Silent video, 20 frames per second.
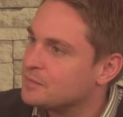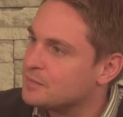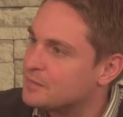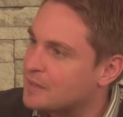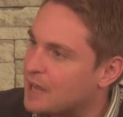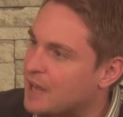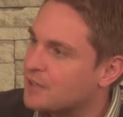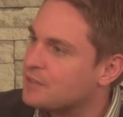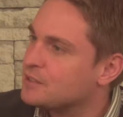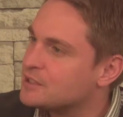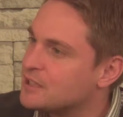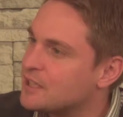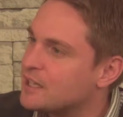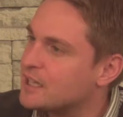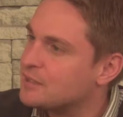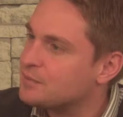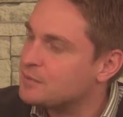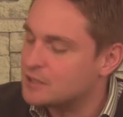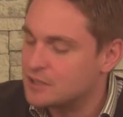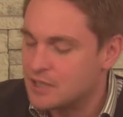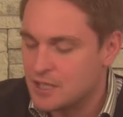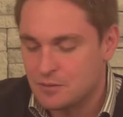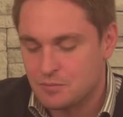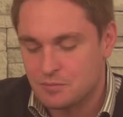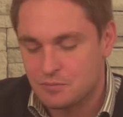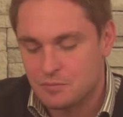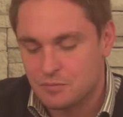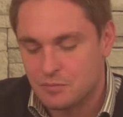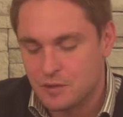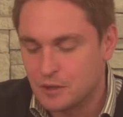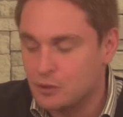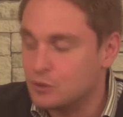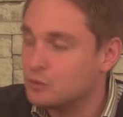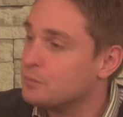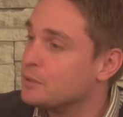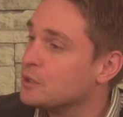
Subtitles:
At the time they said they couldn't be